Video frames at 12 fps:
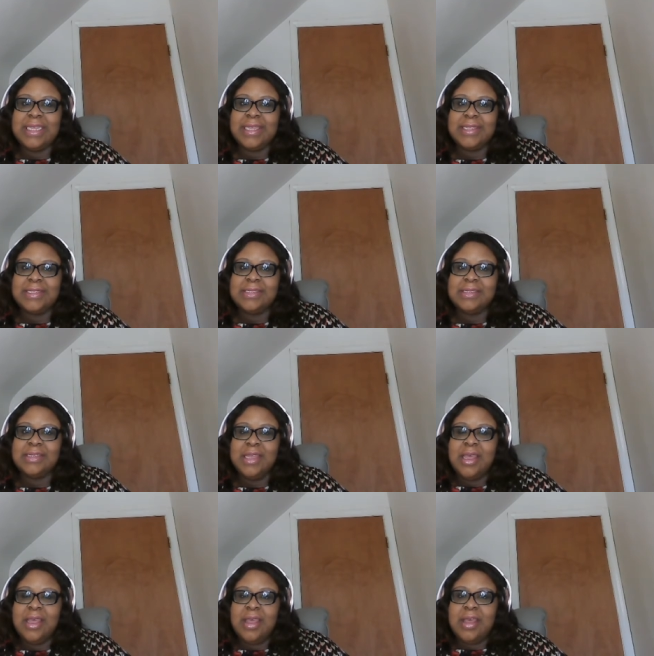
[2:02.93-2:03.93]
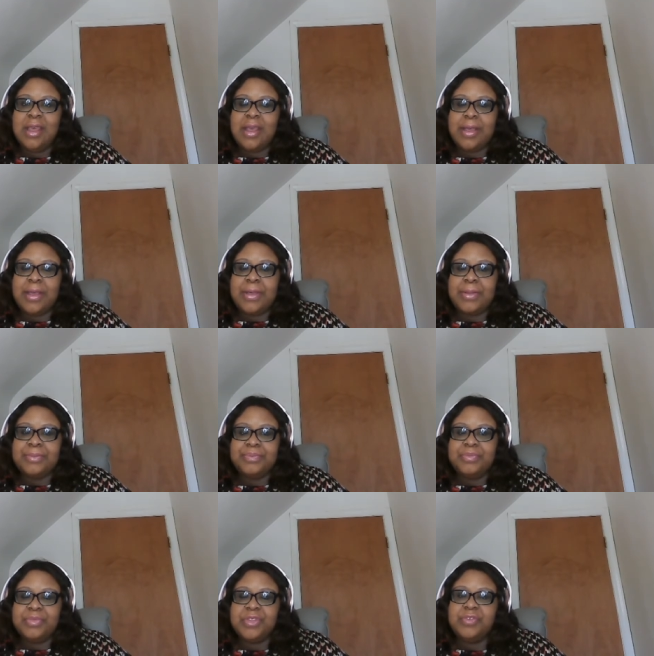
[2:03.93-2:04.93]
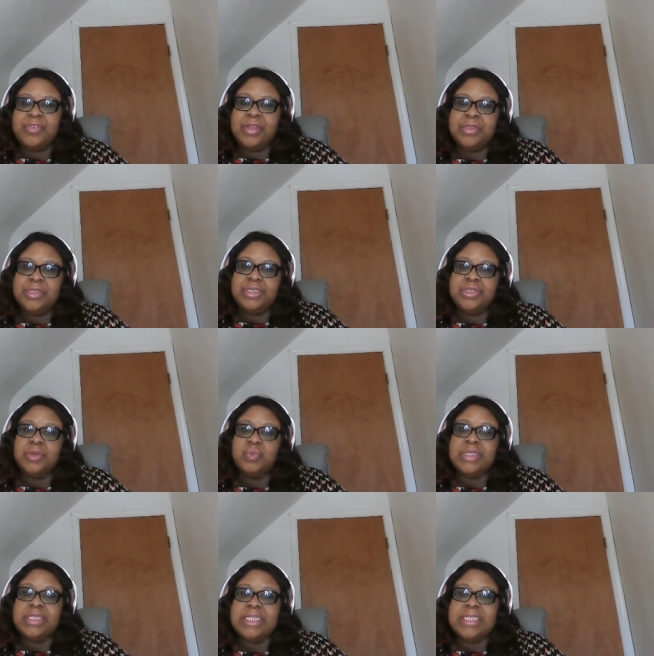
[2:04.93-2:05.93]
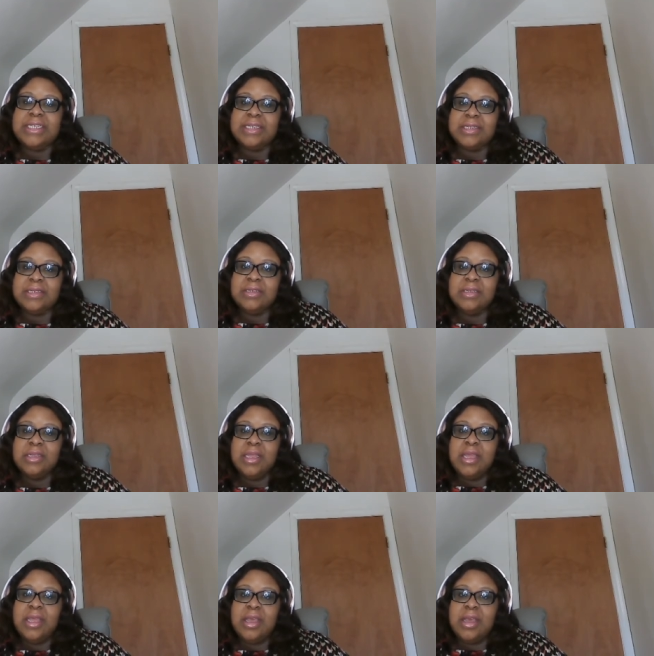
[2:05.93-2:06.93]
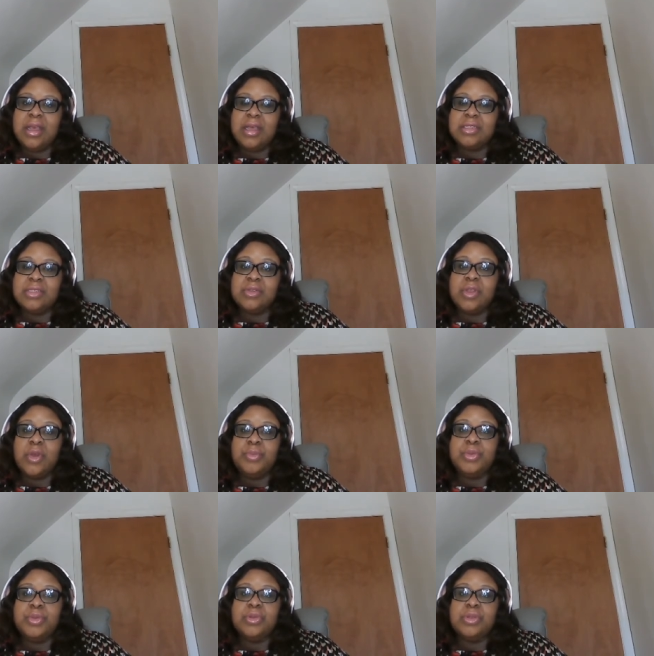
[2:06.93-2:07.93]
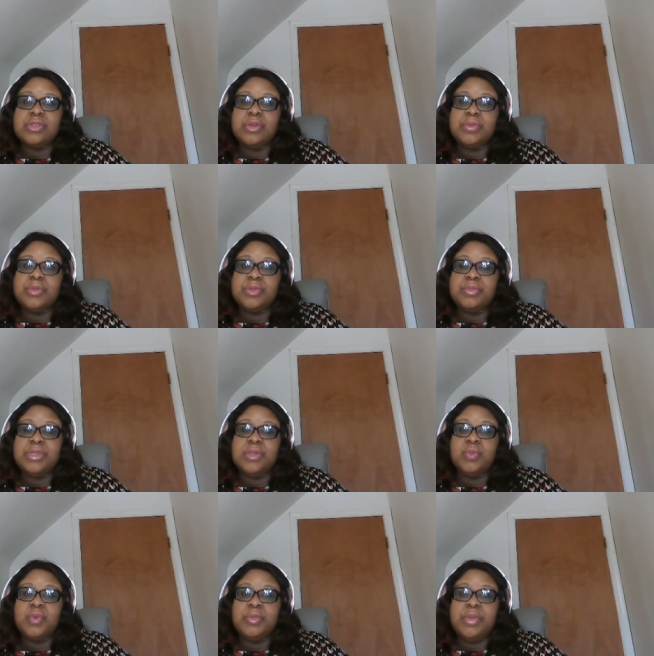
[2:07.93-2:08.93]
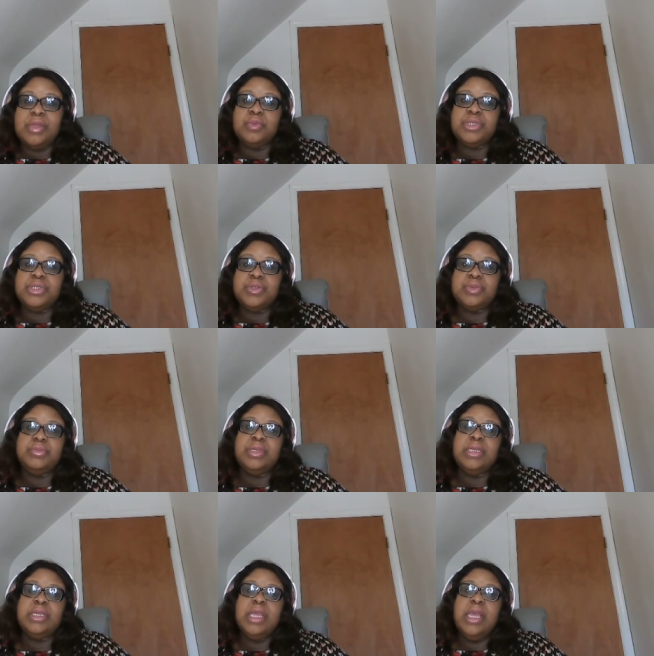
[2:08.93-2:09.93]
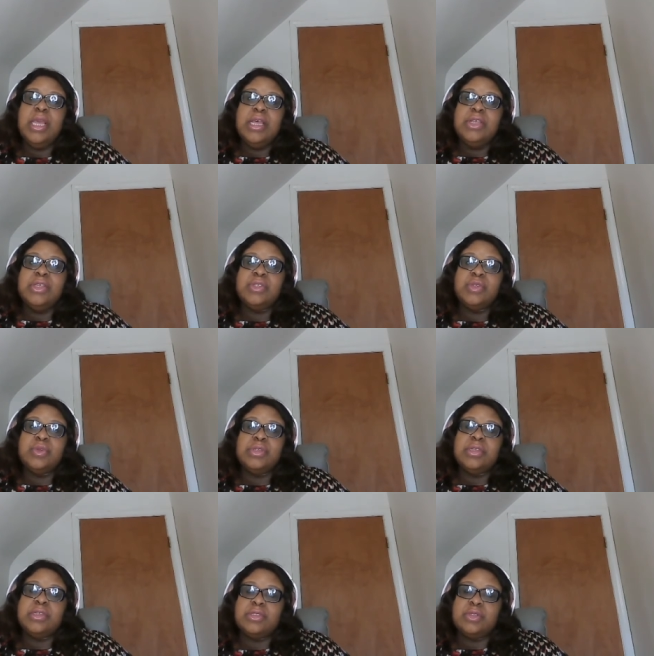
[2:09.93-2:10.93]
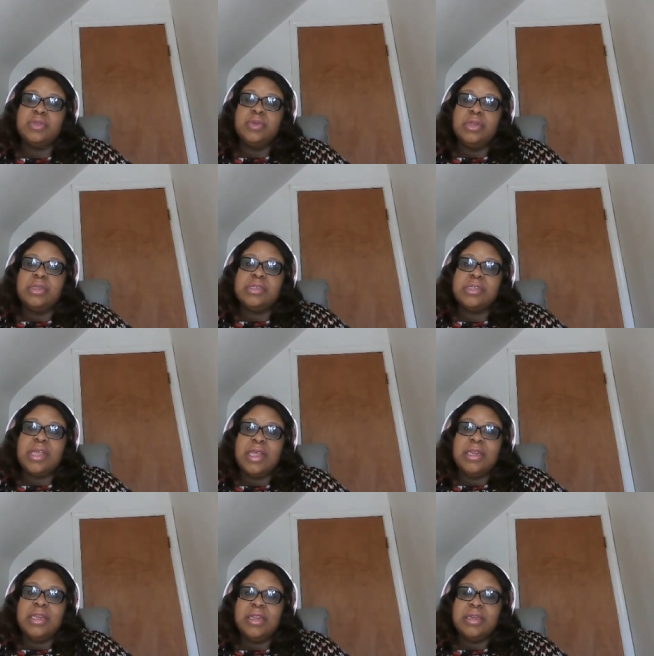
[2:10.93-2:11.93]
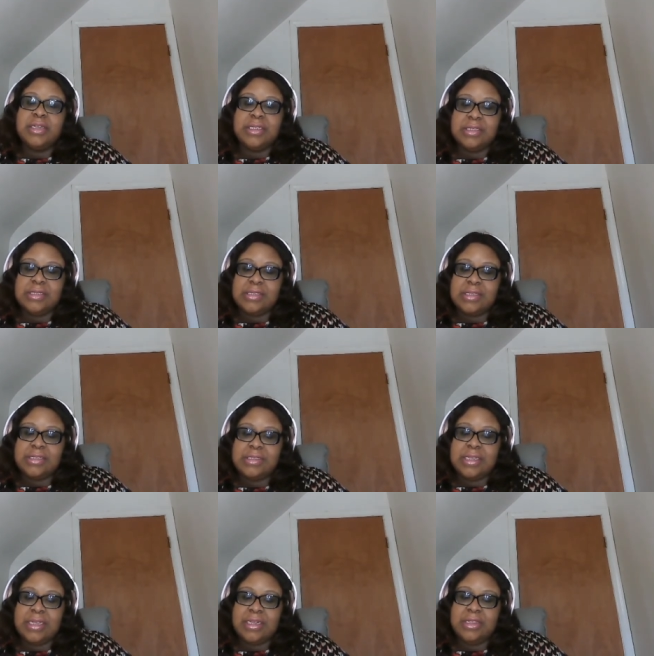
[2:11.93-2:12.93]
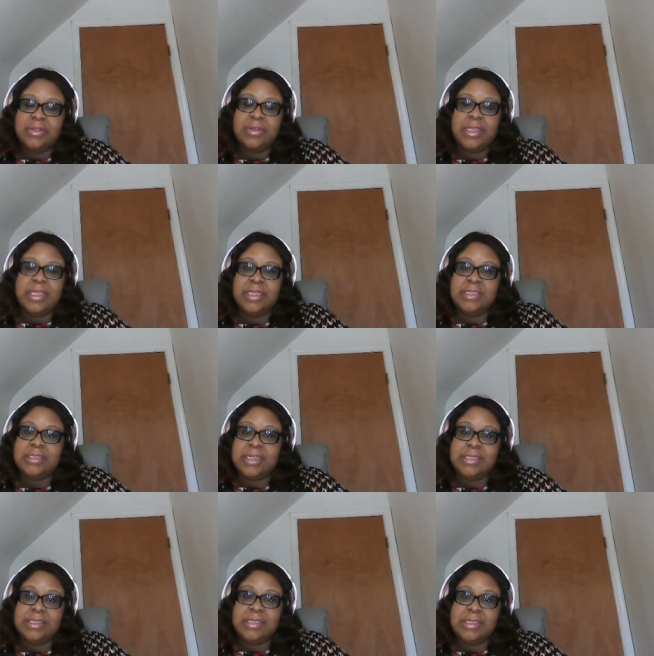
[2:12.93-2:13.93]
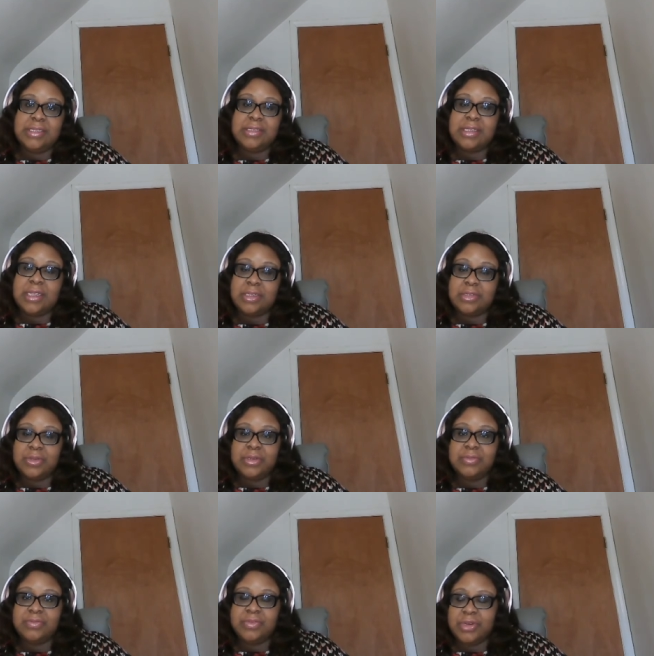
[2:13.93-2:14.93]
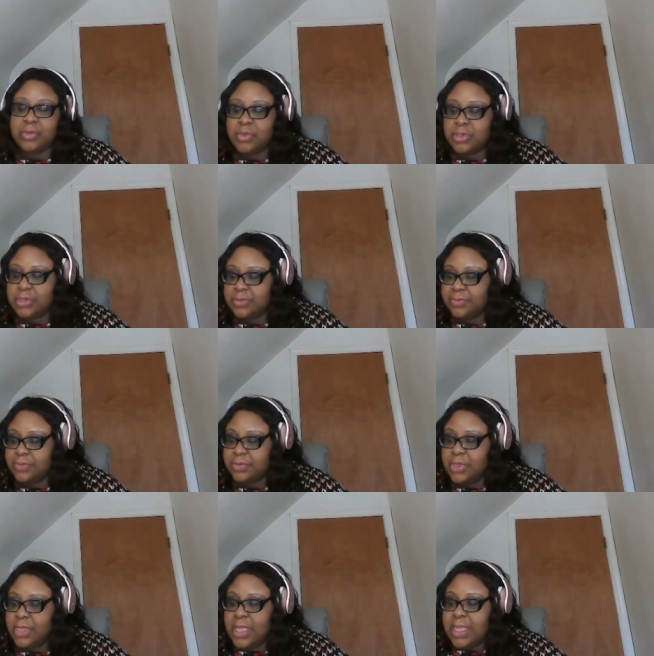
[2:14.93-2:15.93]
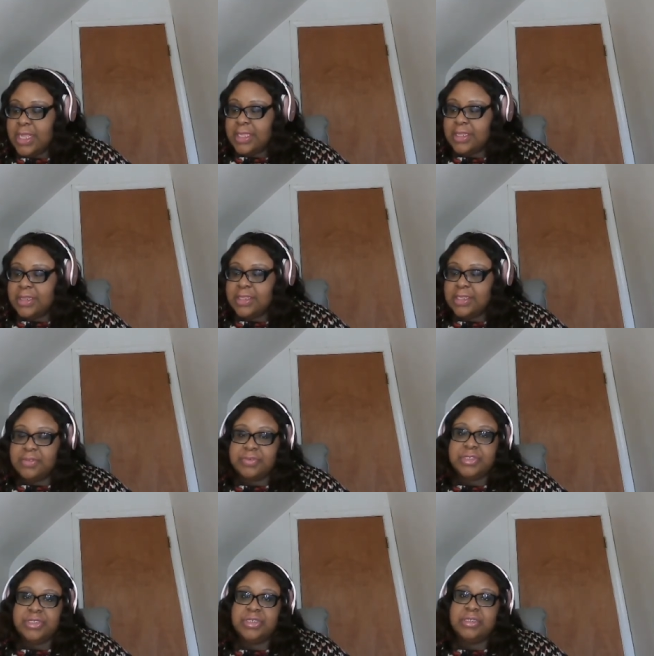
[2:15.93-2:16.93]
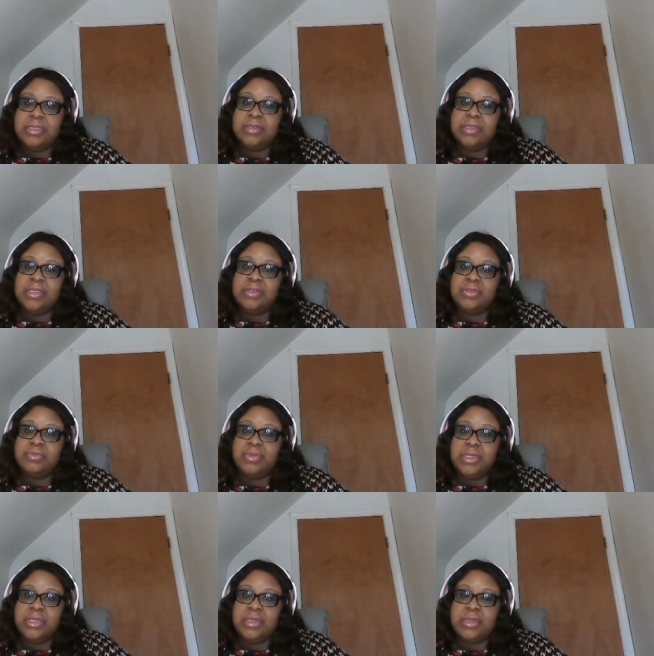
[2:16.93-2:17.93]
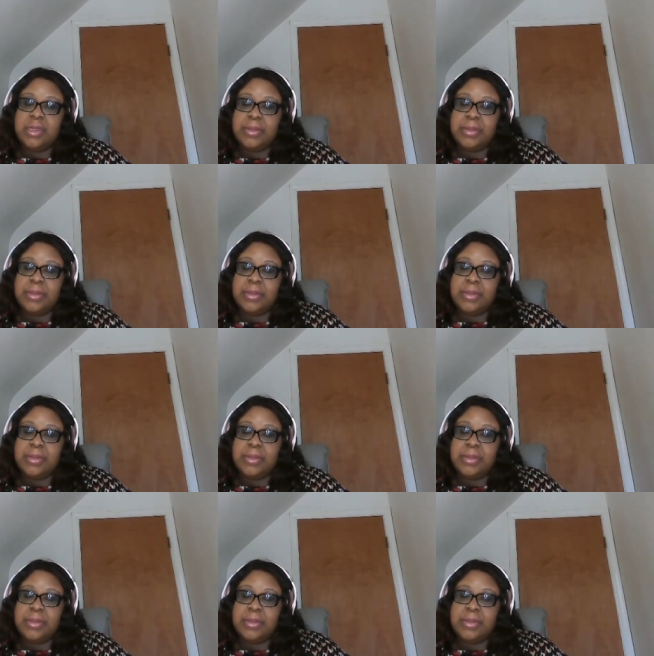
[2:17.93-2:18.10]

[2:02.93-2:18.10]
get the foundation we needed to help build us up to be the women we should be. So to start learning, starting at a young age, I think is actually very wonderful. The devotional is really